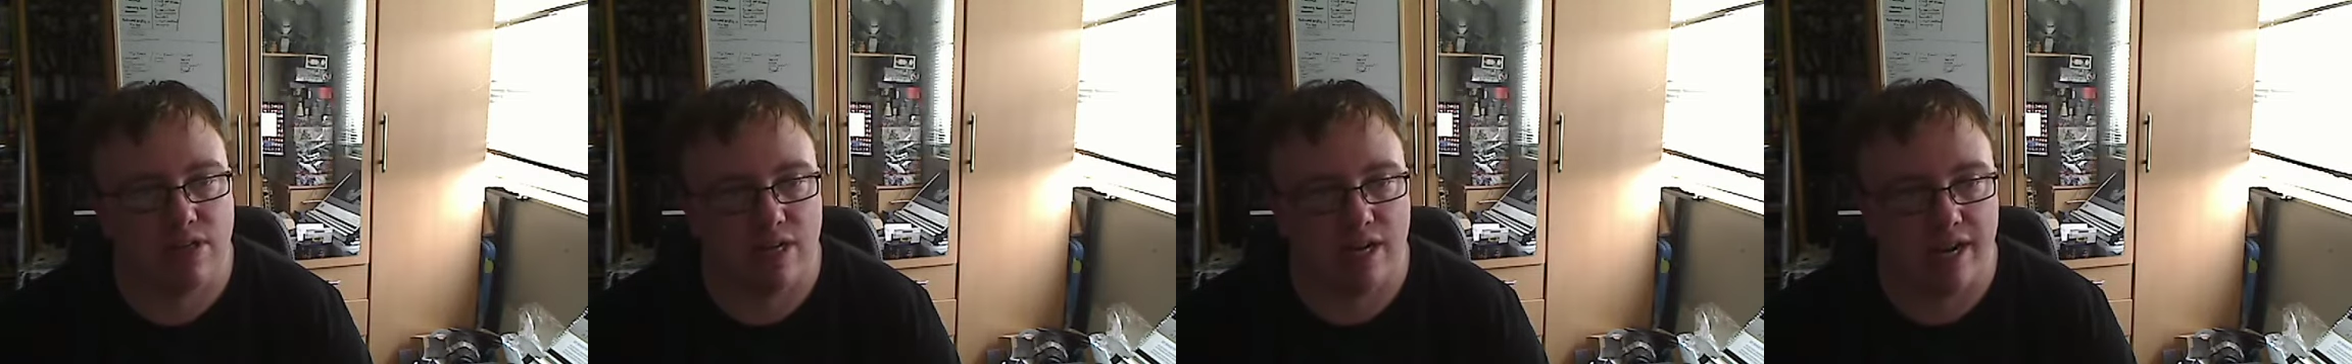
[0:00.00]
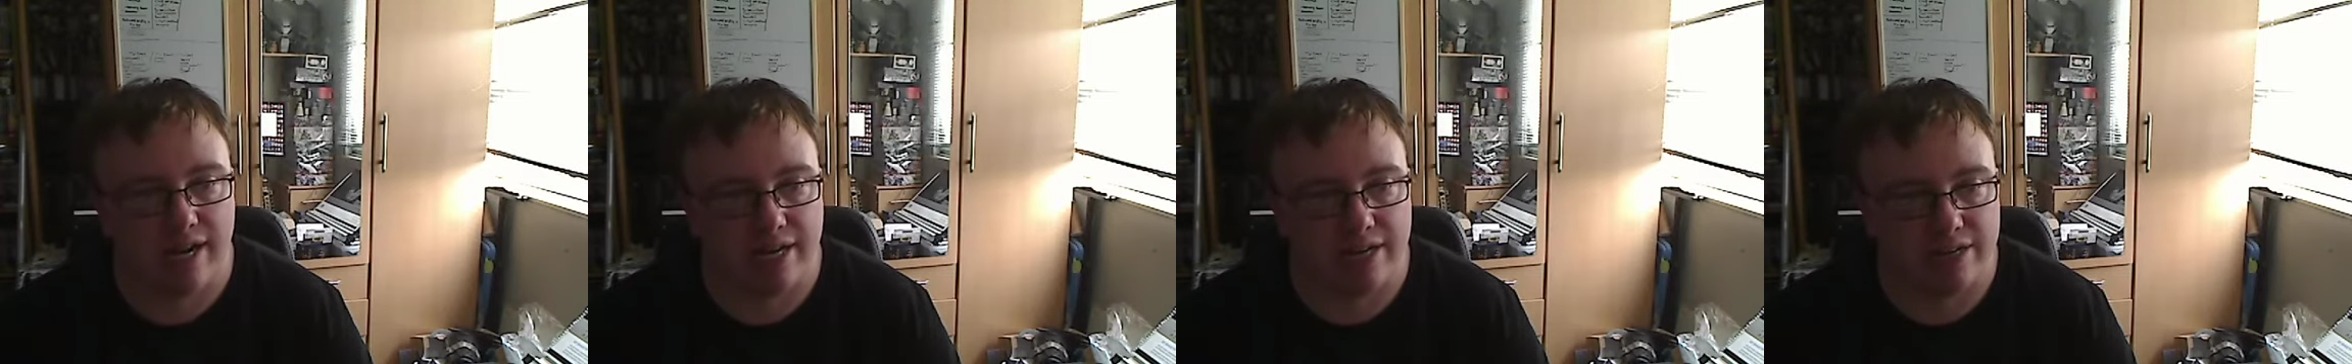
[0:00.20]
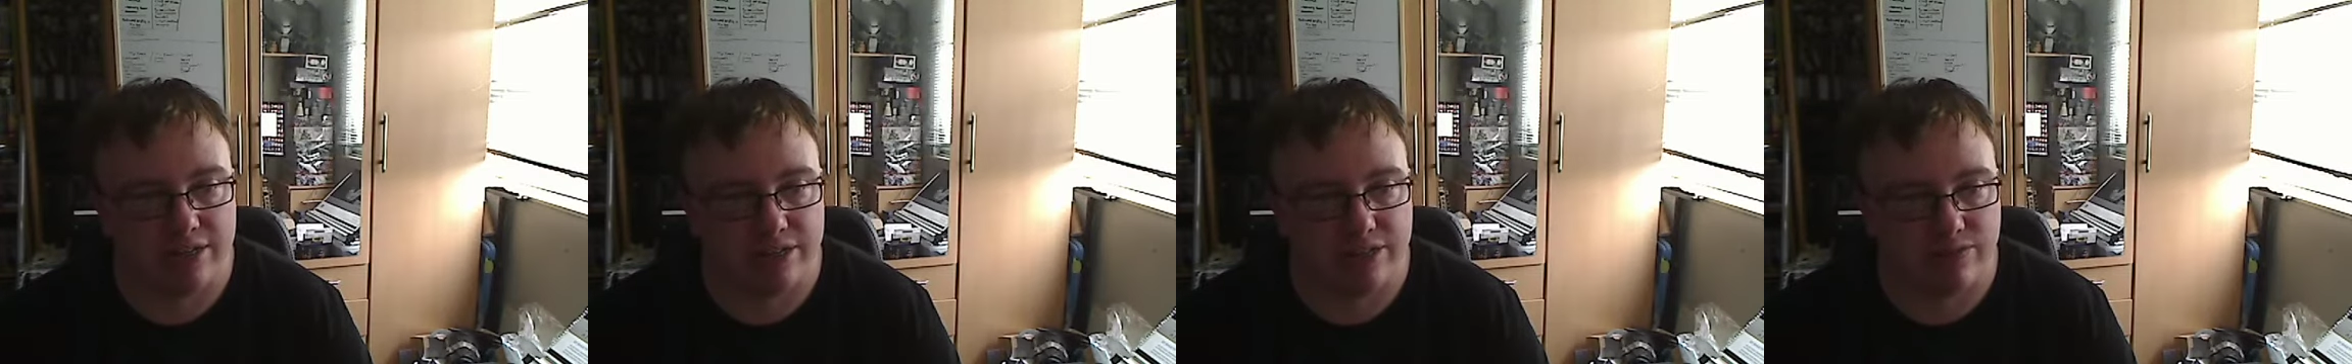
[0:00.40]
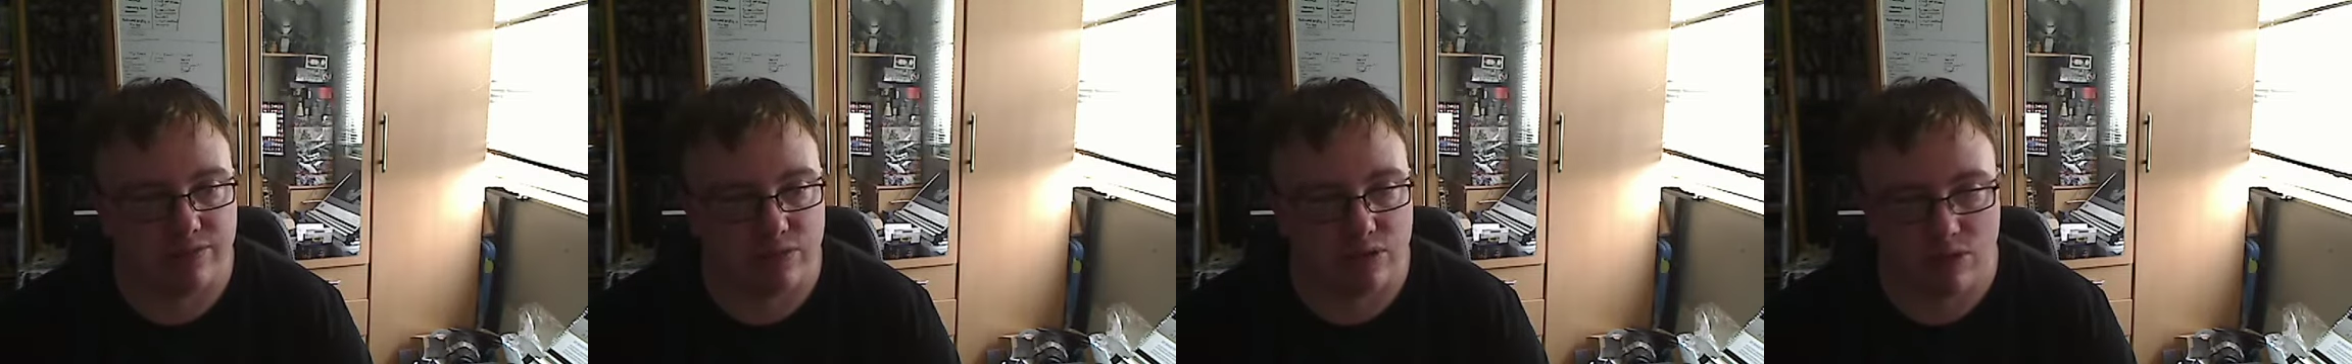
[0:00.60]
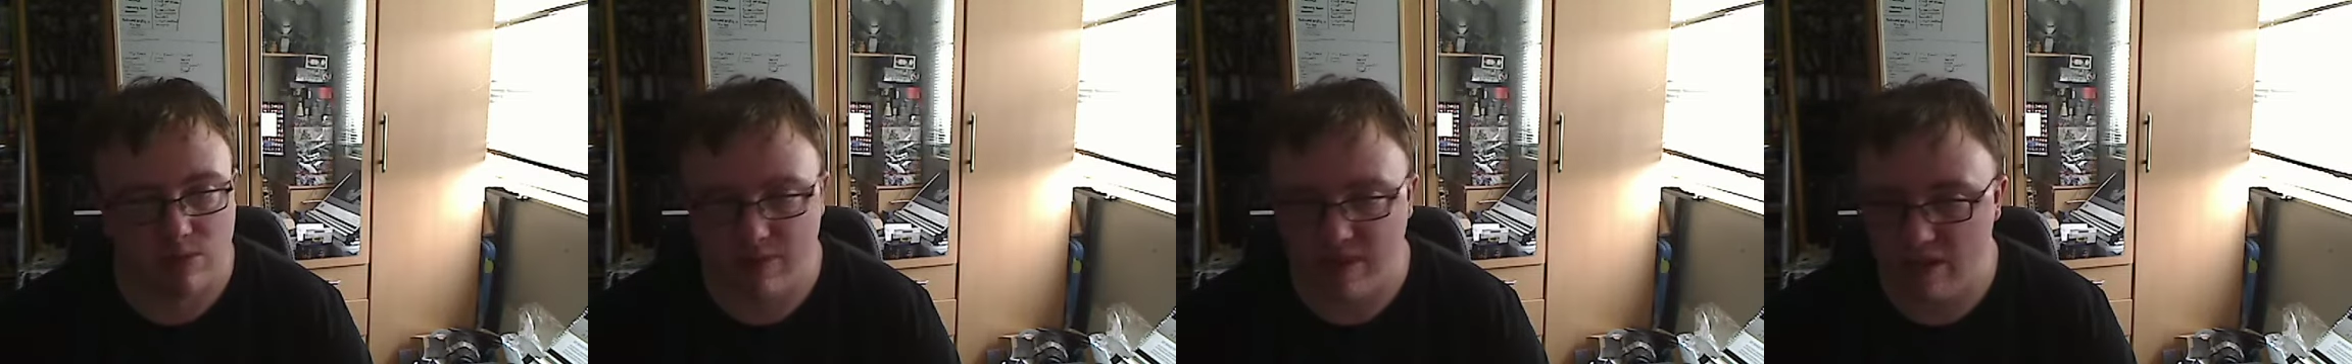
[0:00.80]
and I've
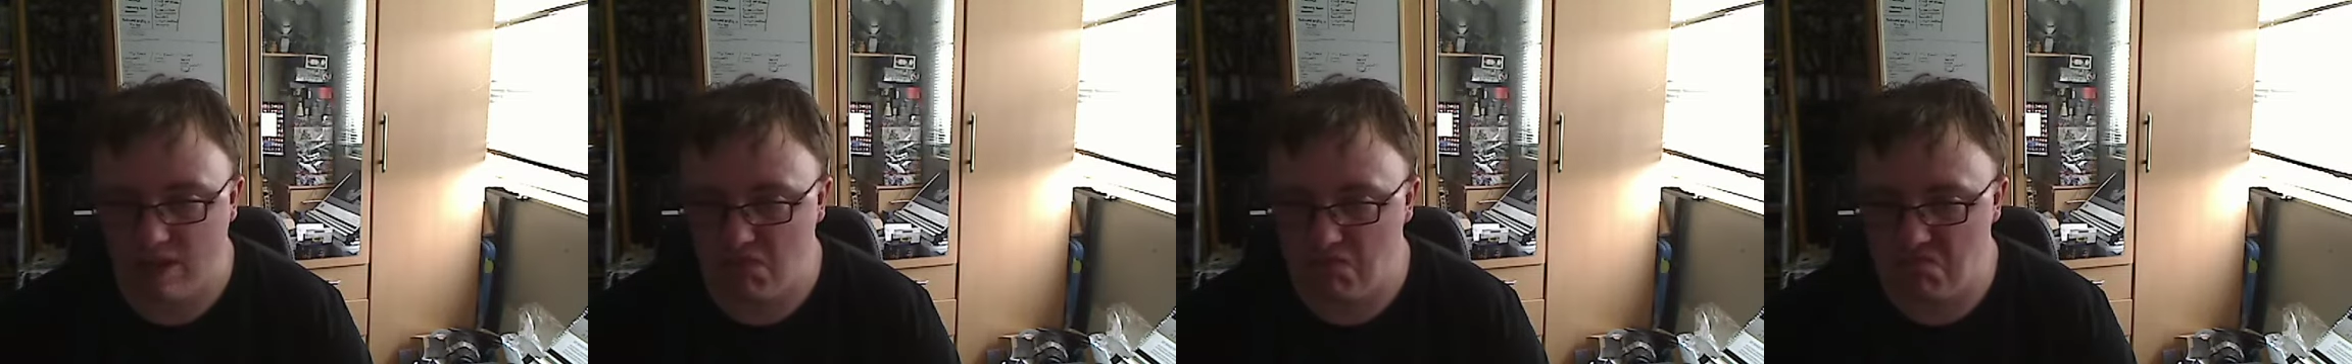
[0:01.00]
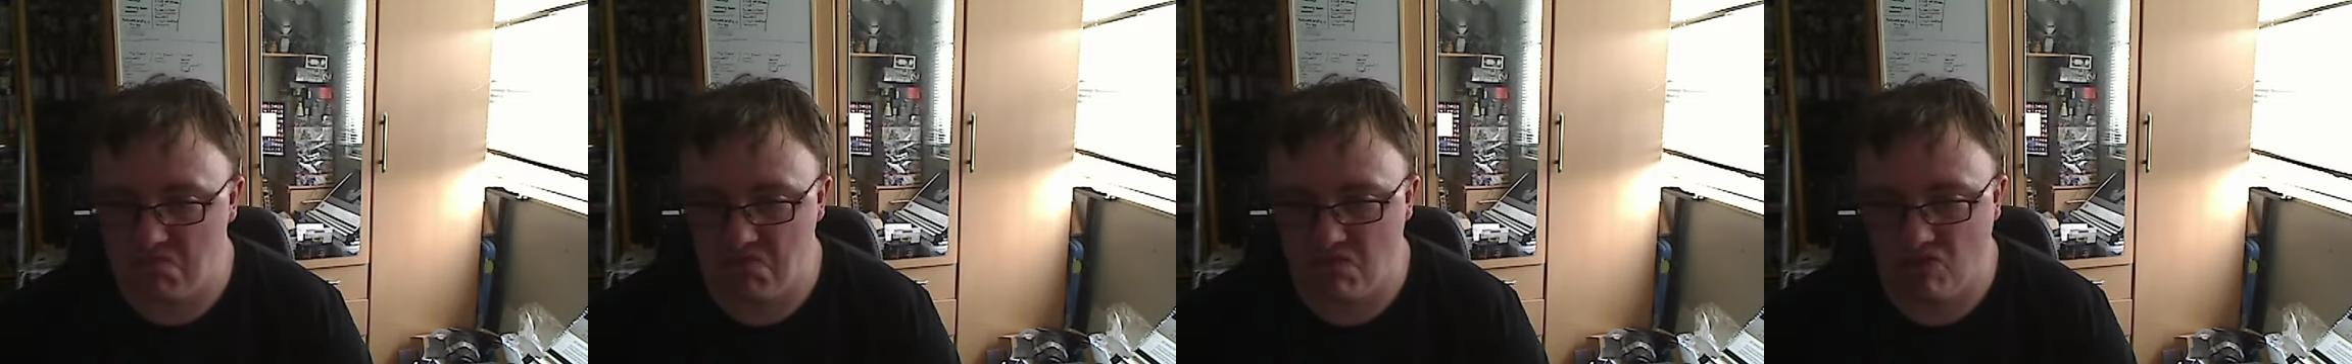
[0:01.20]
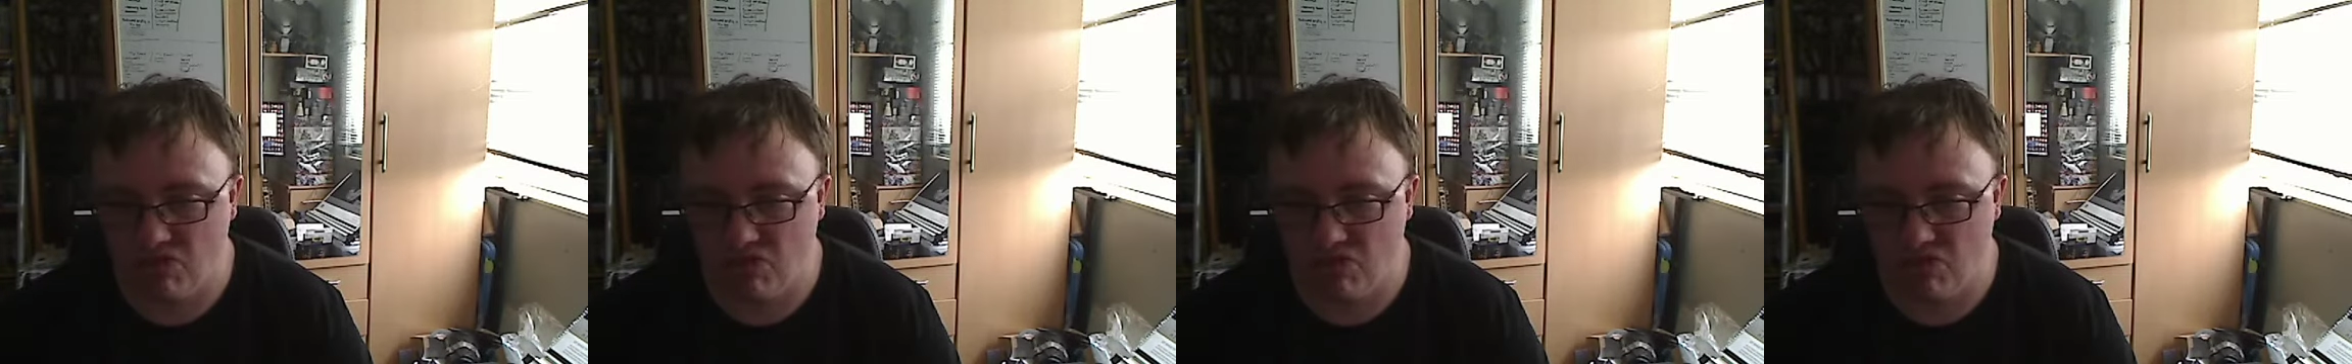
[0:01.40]
got about